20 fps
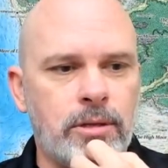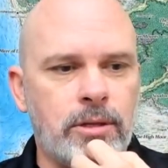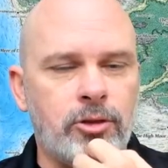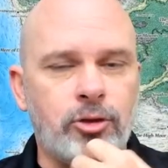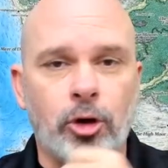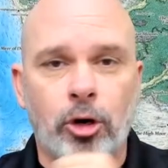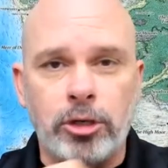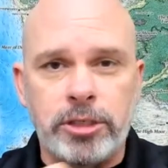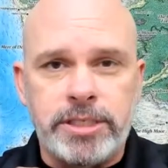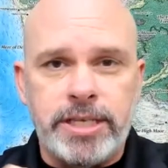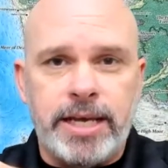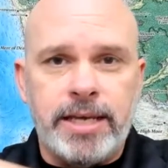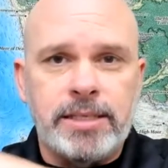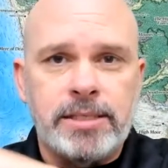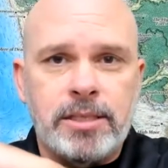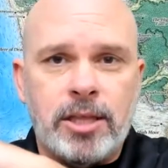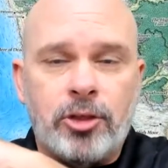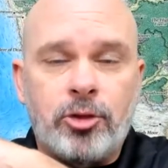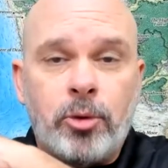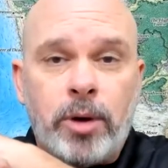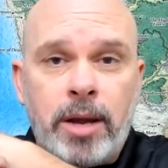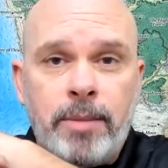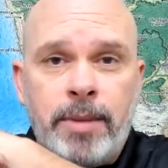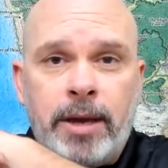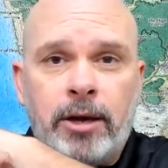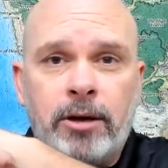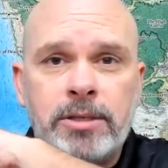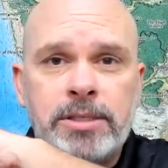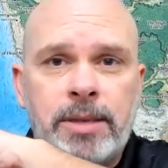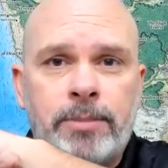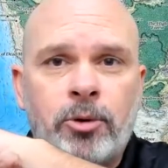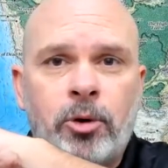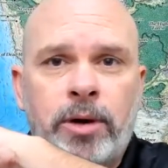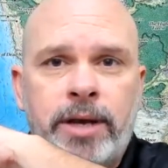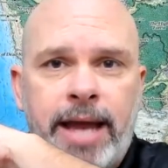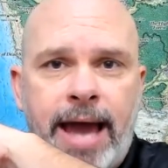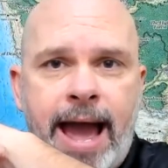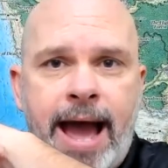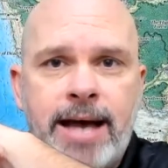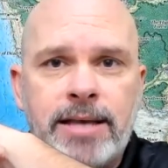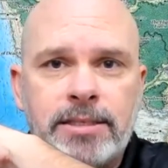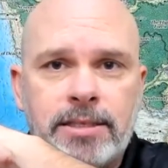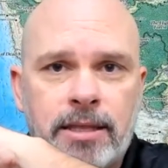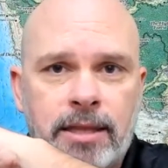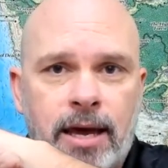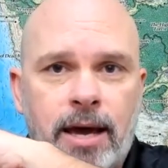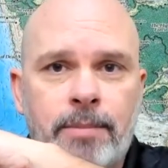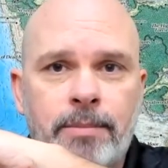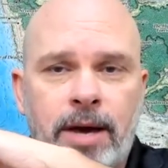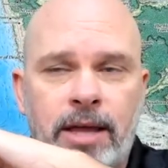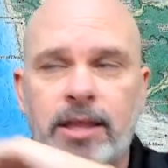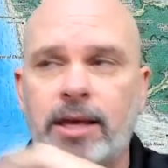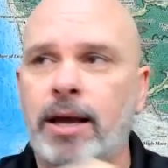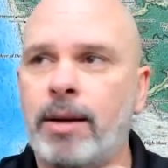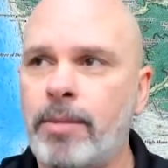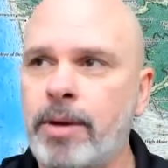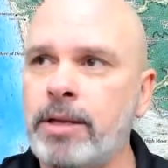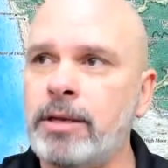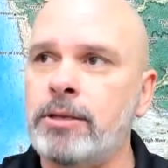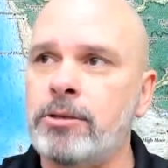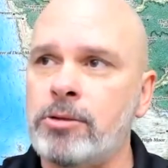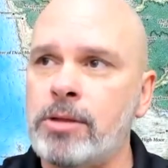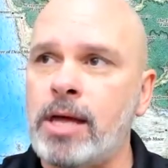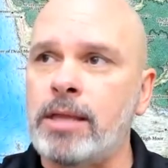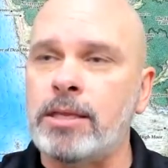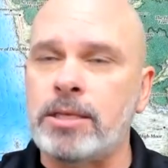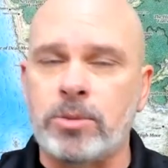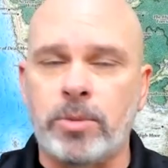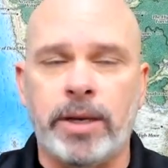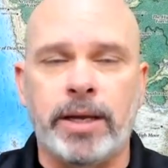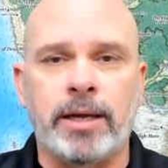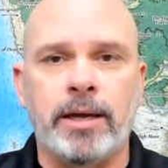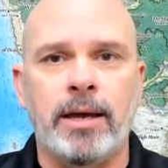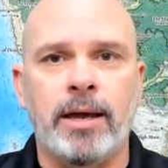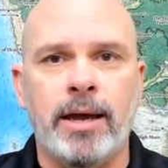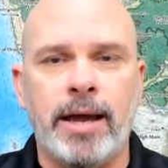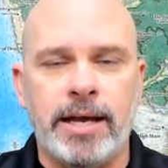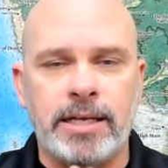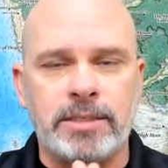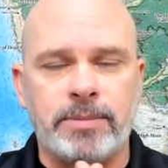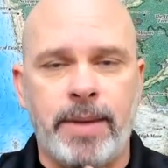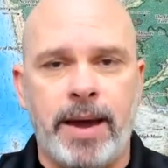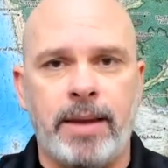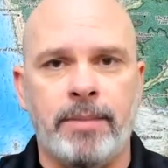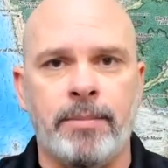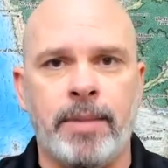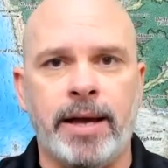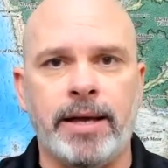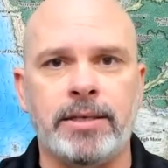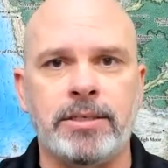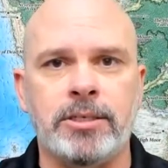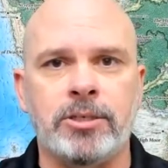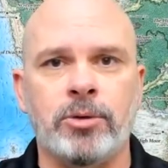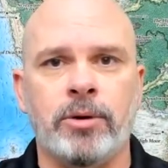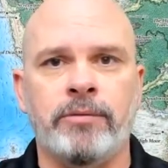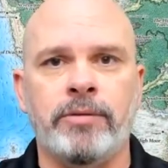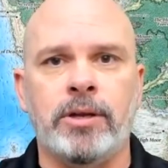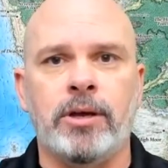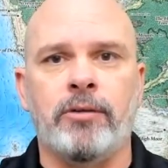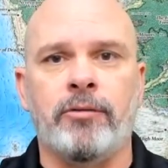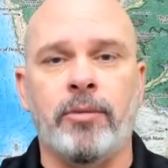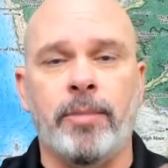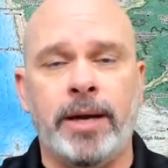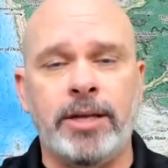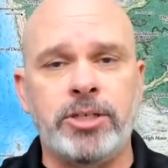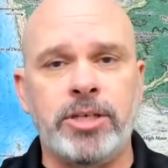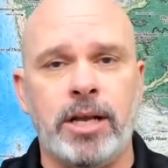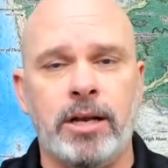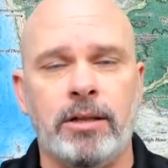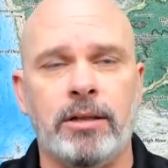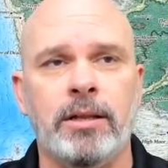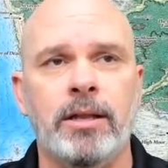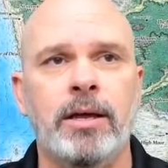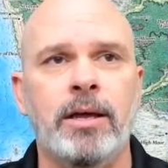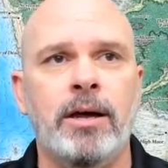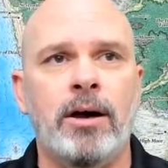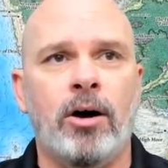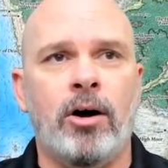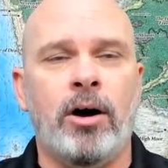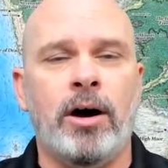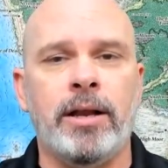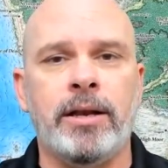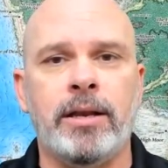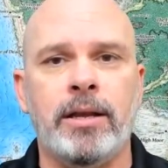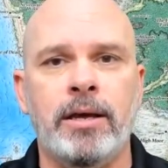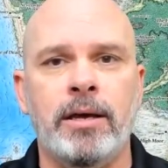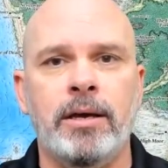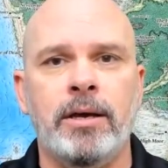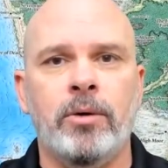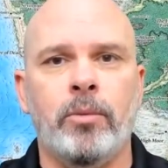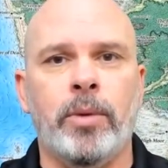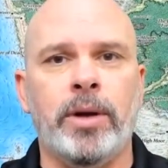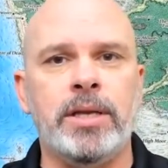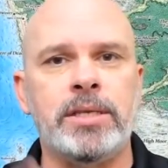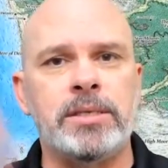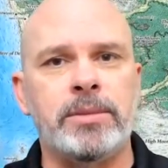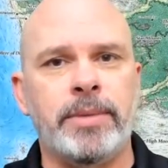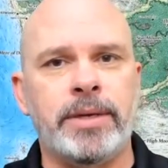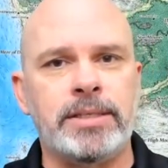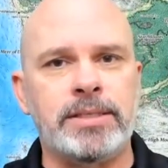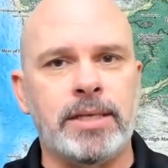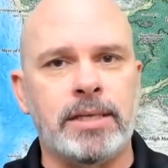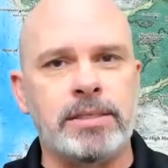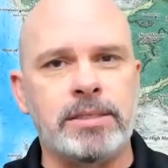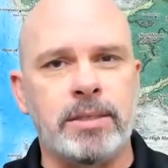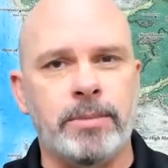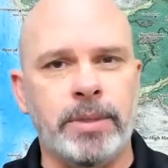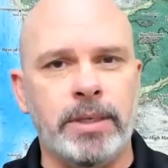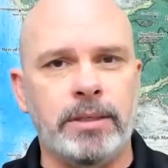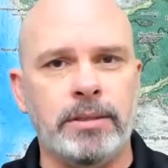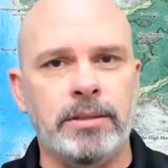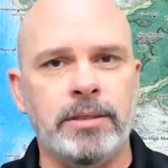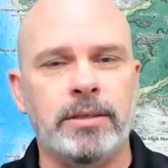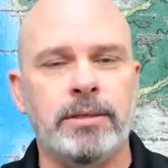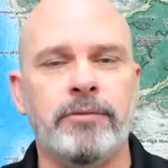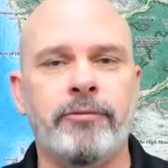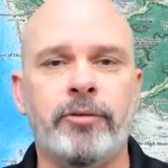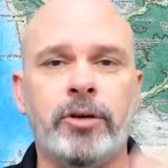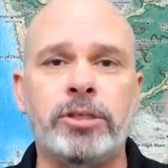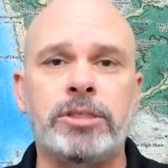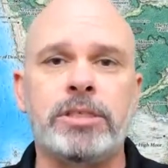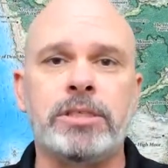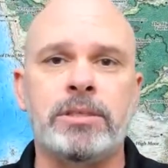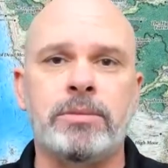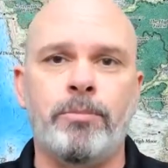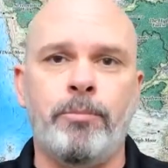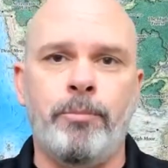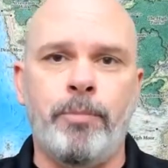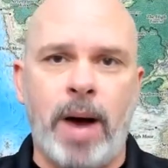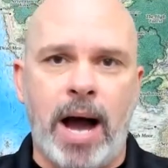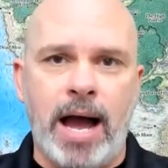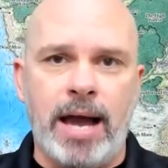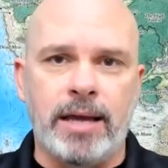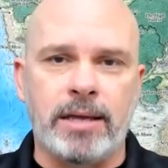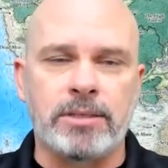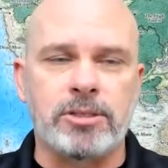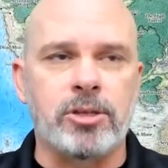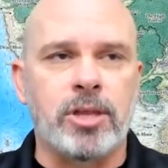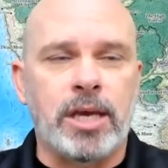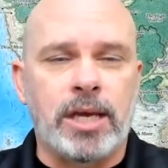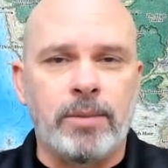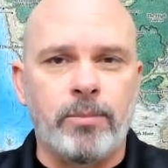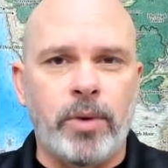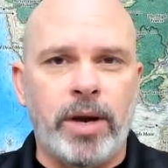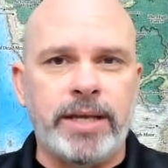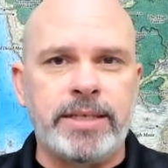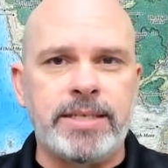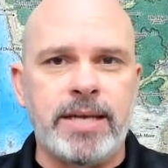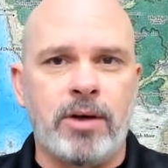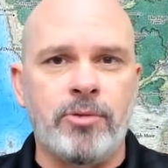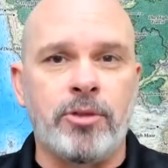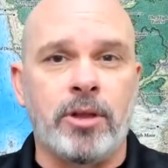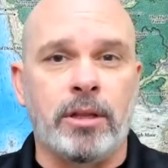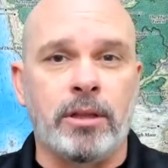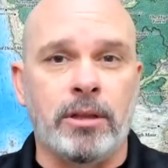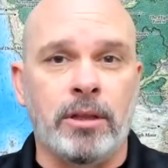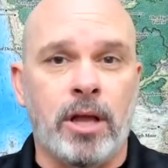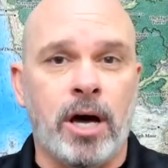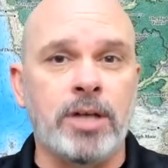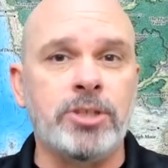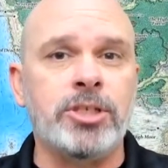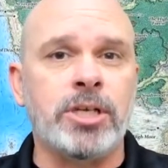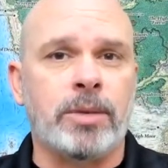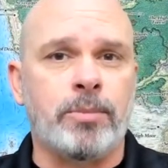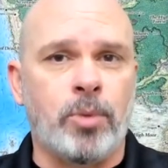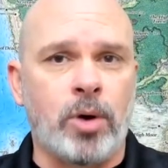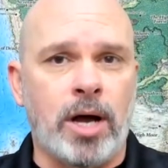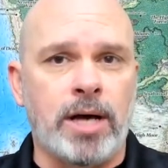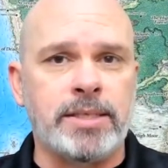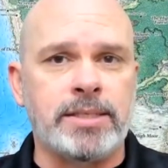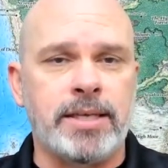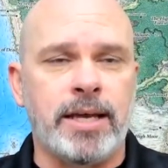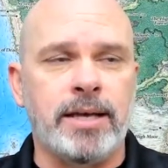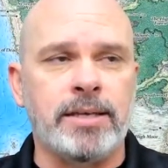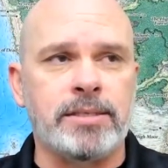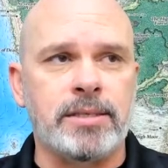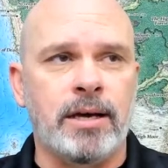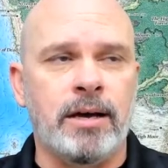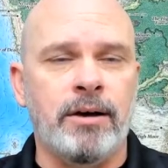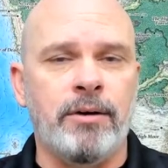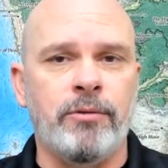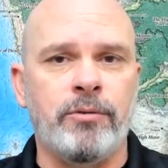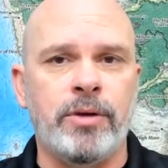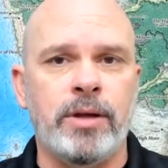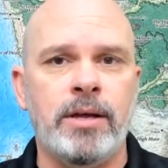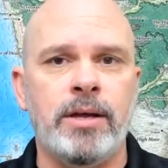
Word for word: Thursdays, the three amigos, I'm going to ask them. I think I'm going to do that this week. Ask Matt, Mike to do a video for my channel on when does it make sense to build versus buy, so they can break down the logic process of